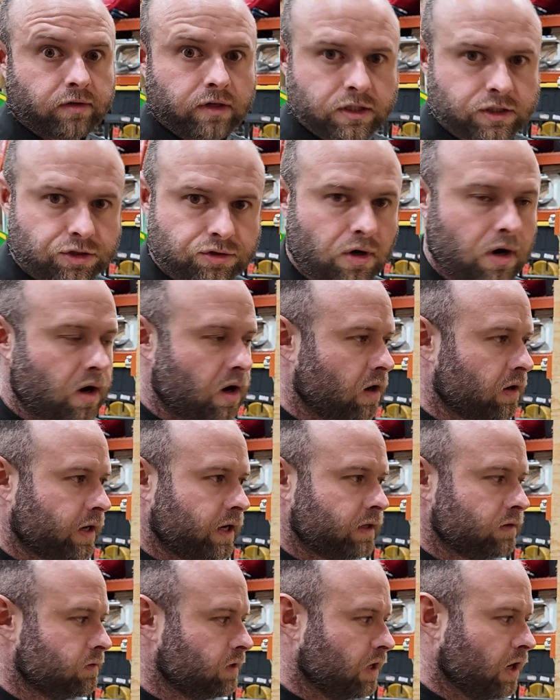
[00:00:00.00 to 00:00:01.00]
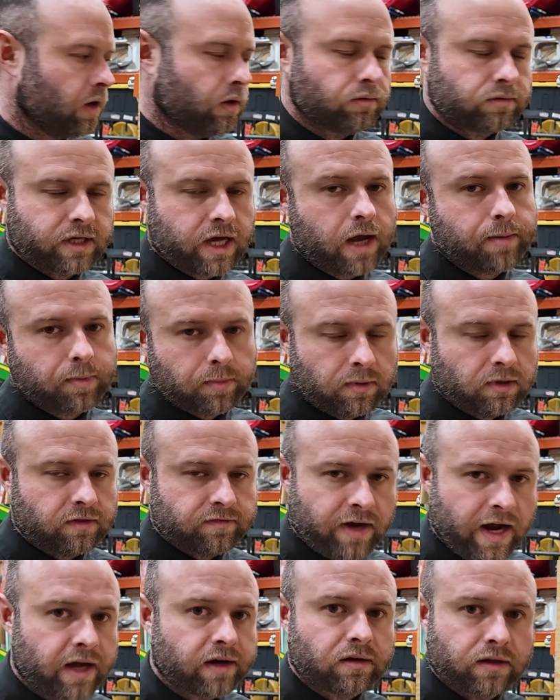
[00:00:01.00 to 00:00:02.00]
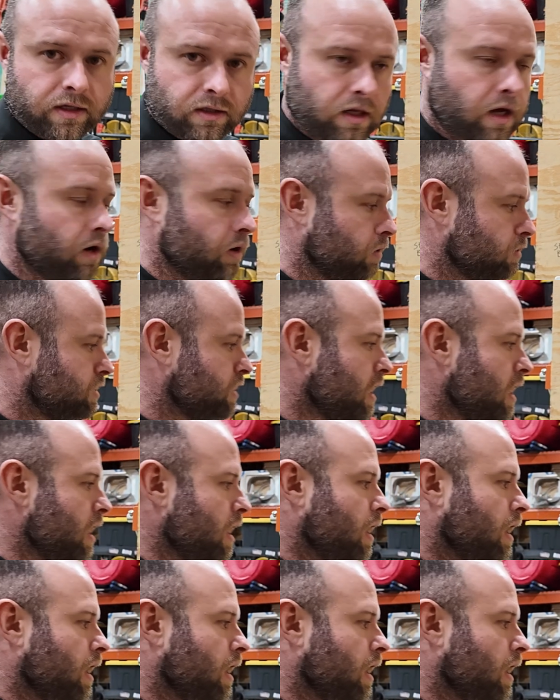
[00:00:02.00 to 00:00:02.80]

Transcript: really strong and you know capable of handling loads.